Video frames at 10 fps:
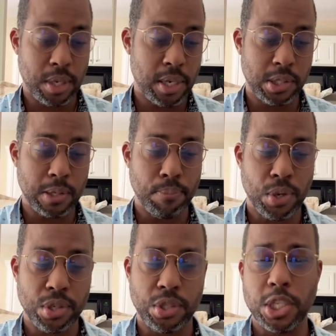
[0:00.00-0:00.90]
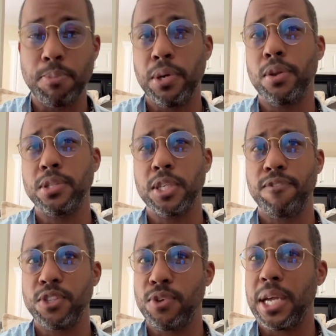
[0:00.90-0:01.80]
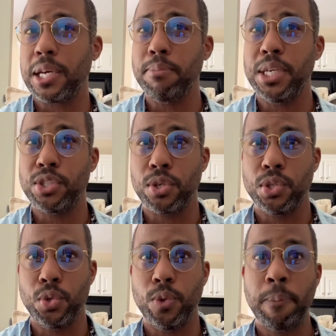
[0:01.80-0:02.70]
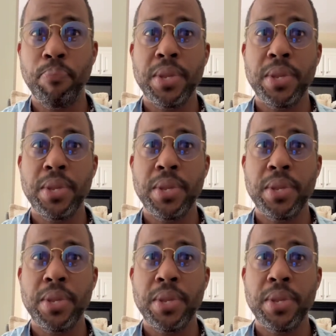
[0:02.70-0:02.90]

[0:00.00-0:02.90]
submerged just below the surface for like a minute or two.